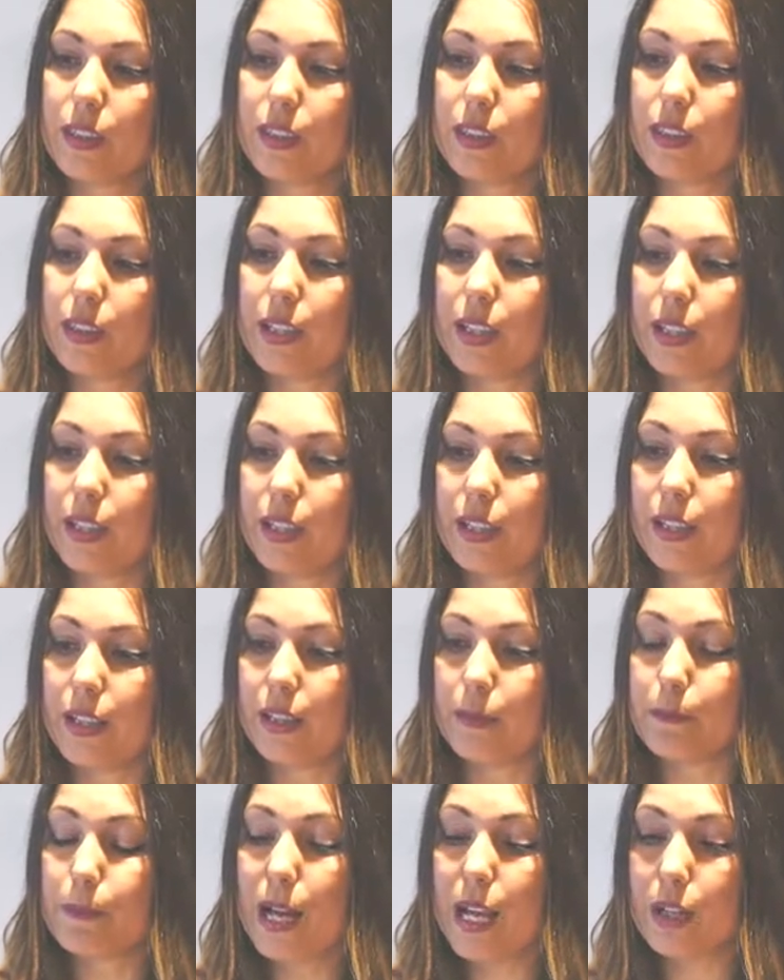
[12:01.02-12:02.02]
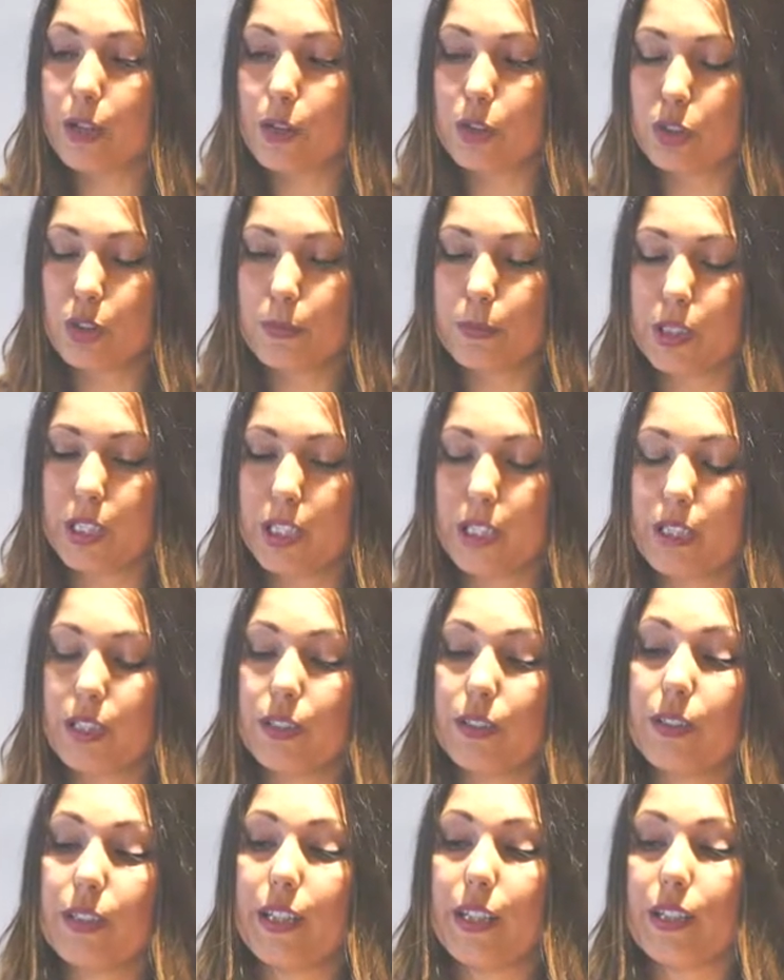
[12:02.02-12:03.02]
the values obtained,